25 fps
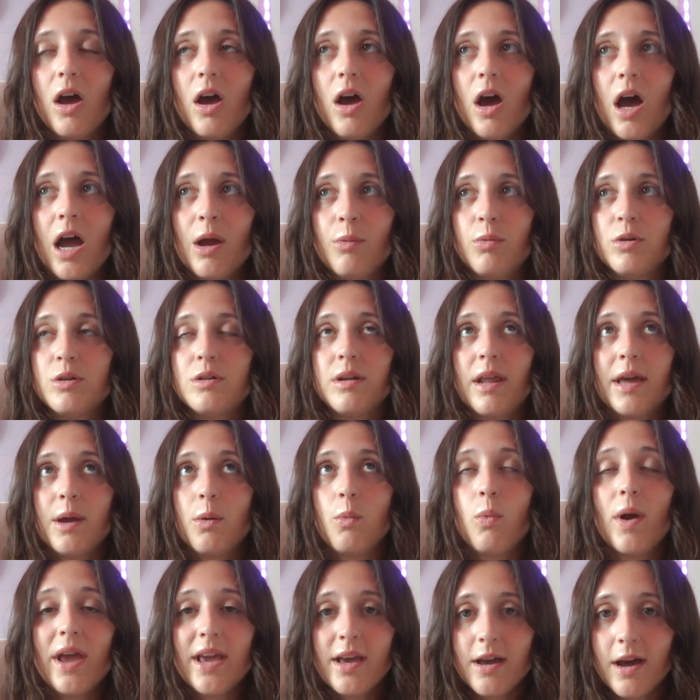I would
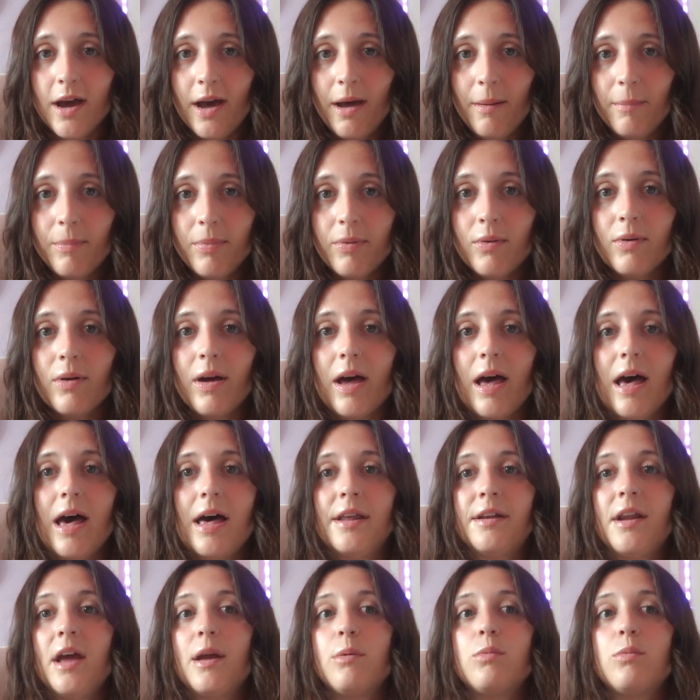wake up and I